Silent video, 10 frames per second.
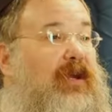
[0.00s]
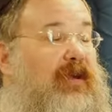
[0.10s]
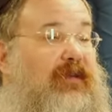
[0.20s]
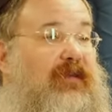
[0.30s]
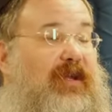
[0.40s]

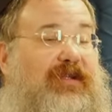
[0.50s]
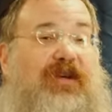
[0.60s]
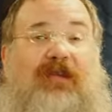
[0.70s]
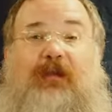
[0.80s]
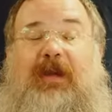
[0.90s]
is that
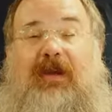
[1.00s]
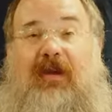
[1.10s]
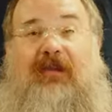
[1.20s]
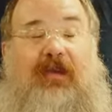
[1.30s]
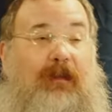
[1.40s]
just
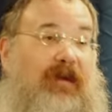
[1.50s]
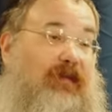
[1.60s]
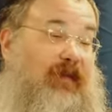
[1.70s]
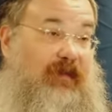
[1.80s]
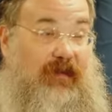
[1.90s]
because somebody's
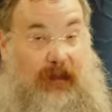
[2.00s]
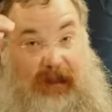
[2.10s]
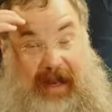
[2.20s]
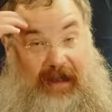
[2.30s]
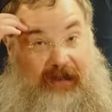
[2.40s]
physical
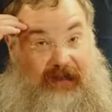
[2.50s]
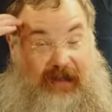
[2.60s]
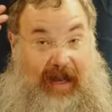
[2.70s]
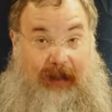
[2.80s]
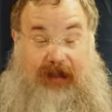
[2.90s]
body
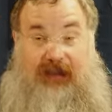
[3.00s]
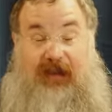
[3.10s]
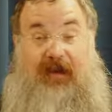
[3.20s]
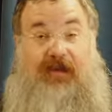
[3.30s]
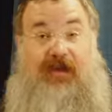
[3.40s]
stopped
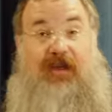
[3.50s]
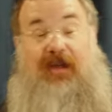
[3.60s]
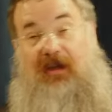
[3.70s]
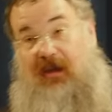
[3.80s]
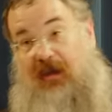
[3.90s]

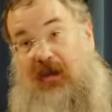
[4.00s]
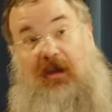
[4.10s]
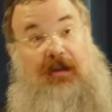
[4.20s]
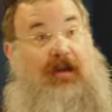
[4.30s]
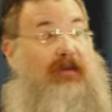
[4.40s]
functioning
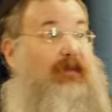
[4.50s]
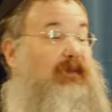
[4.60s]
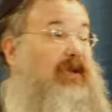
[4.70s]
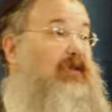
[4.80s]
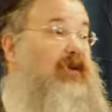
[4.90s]
doesn't
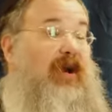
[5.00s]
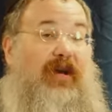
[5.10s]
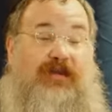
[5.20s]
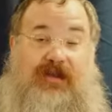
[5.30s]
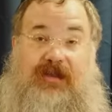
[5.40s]
mean their
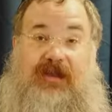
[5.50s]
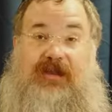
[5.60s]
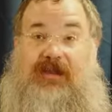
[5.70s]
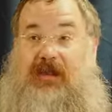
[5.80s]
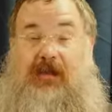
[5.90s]

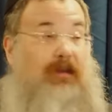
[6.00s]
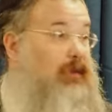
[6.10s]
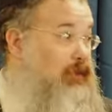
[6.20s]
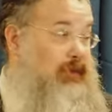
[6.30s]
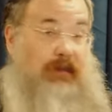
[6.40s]
consciousness
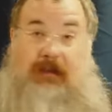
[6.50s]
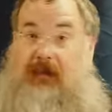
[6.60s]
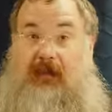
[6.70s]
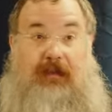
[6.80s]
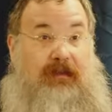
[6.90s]

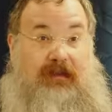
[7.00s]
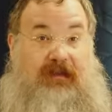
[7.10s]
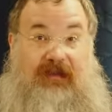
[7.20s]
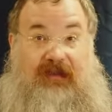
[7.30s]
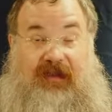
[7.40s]

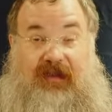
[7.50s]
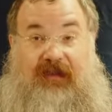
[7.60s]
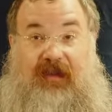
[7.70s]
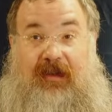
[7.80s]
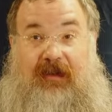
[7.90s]

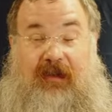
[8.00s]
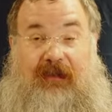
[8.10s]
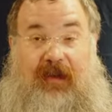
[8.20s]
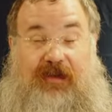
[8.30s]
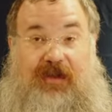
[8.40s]
ceased to
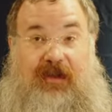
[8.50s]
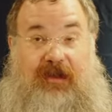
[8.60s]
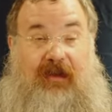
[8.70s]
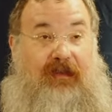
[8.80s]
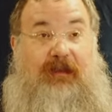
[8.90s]
function. It
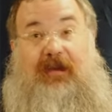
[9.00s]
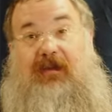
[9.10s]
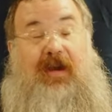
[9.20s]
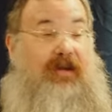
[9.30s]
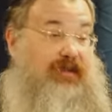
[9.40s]
doesn't mean their
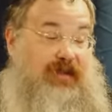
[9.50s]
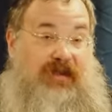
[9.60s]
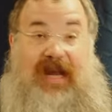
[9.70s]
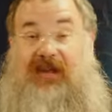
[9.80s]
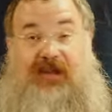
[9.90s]

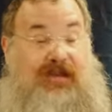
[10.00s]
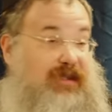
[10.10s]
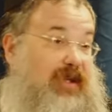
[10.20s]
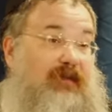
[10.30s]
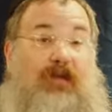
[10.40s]

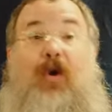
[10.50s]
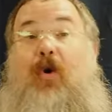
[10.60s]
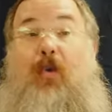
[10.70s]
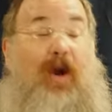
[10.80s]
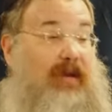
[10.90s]
consciousness even
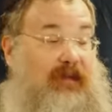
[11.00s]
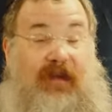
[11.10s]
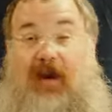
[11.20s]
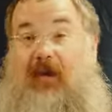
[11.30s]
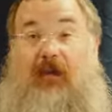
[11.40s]
went
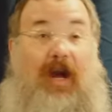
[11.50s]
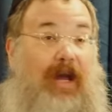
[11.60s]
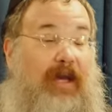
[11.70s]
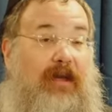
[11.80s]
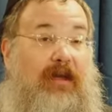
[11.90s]
far
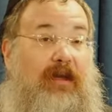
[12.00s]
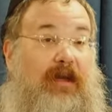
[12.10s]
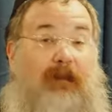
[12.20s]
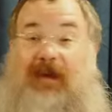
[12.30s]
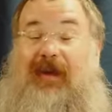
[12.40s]
away.
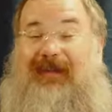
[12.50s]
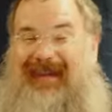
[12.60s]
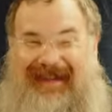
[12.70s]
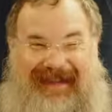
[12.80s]
Because,